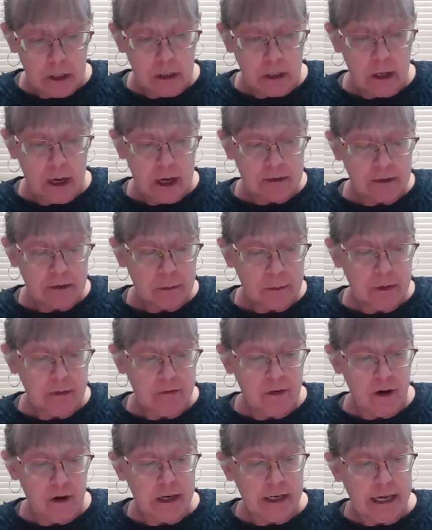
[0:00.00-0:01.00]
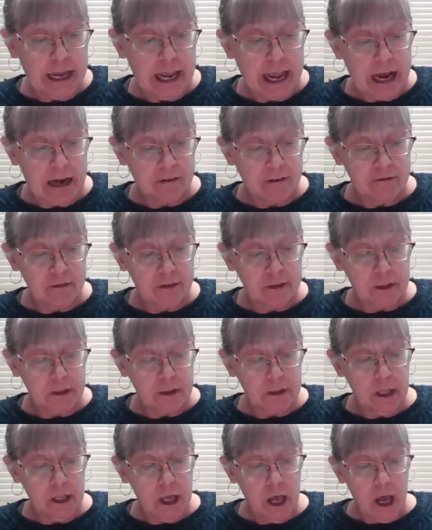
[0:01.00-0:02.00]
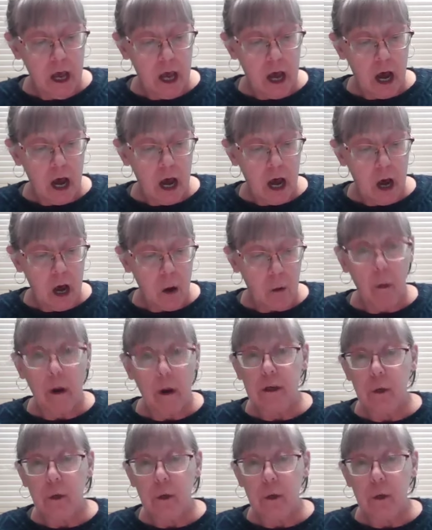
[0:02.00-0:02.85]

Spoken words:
You have to be very careful what